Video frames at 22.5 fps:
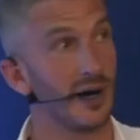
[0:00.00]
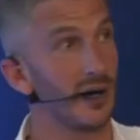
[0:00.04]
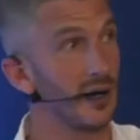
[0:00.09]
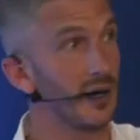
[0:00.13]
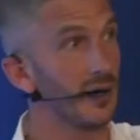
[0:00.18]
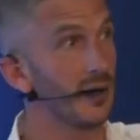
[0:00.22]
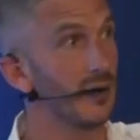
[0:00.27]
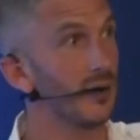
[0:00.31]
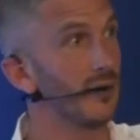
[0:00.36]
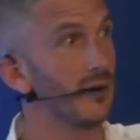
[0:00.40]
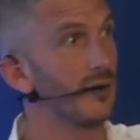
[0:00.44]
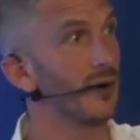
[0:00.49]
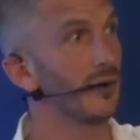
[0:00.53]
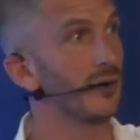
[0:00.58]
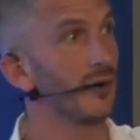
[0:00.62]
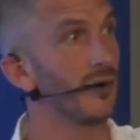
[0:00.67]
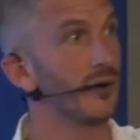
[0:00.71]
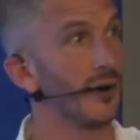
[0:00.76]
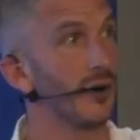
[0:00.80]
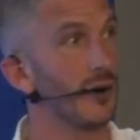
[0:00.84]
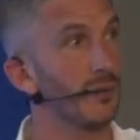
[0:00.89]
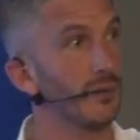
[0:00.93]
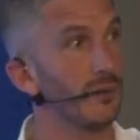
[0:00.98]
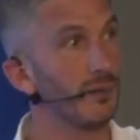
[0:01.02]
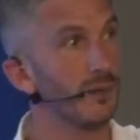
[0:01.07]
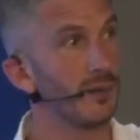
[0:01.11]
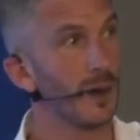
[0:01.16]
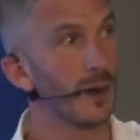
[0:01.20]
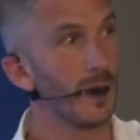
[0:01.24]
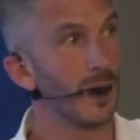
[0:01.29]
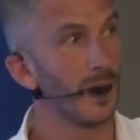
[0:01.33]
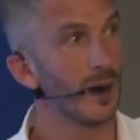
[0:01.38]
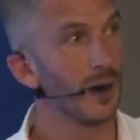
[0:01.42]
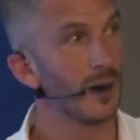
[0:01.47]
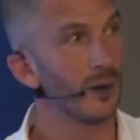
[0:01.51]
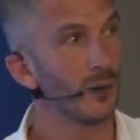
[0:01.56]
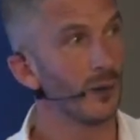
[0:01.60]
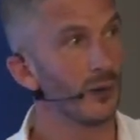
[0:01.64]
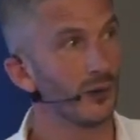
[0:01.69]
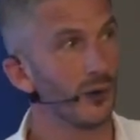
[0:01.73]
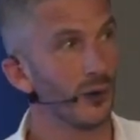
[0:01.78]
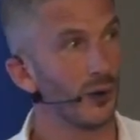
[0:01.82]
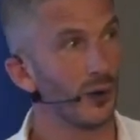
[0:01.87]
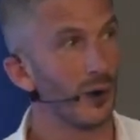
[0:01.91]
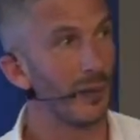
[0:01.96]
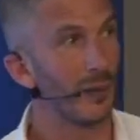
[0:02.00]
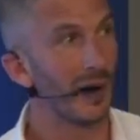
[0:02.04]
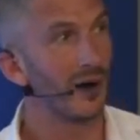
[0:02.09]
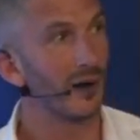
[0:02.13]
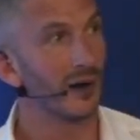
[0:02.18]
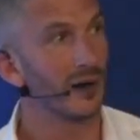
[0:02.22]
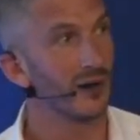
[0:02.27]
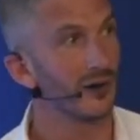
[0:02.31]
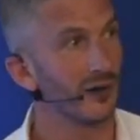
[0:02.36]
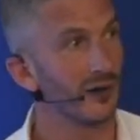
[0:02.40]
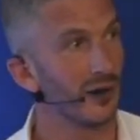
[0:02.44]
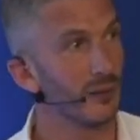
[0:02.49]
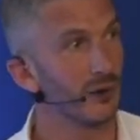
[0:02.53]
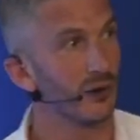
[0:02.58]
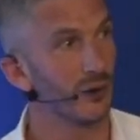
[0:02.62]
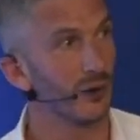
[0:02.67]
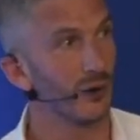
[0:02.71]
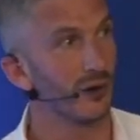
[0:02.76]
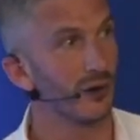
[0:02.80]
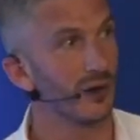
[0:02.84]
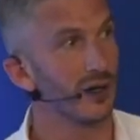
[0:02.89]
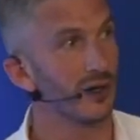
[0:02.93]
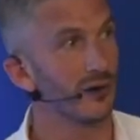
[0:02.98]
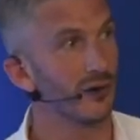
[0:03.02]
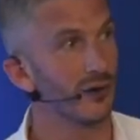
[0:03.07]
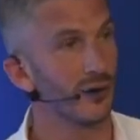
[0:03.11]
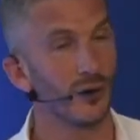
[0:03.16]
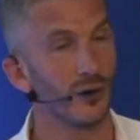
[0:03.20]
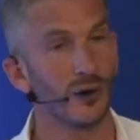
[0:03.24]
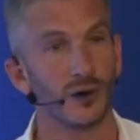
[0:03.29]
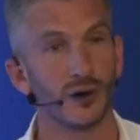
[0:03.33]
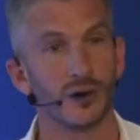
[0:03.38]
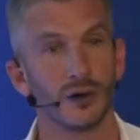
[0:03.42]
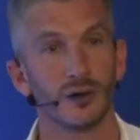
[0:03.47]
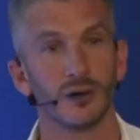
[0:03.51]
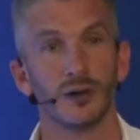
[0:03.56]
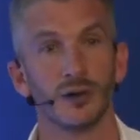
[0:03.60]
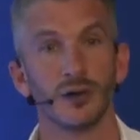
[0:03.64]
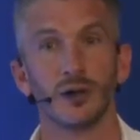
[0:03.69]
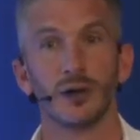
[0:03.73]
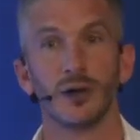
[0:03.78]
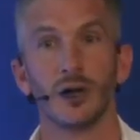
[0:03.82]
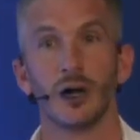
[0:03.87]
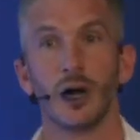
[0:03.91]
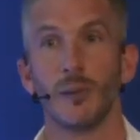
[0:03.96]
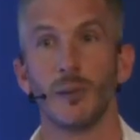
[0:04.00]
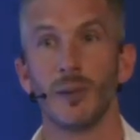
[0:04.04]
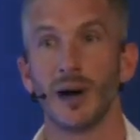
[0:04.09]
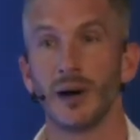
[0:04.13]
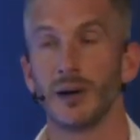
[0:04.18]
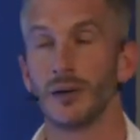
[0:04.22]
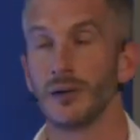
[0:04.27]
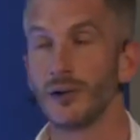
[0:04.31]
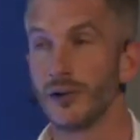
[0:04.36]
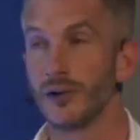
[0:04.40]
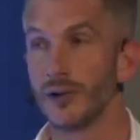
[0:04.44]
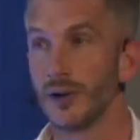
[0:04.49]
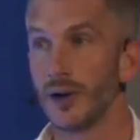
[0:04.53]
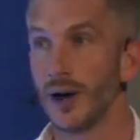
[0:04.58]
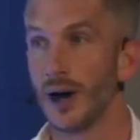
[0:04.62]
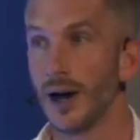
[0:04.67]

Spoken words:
And Dr. Dom will talk about this, I'm sure, in his talk about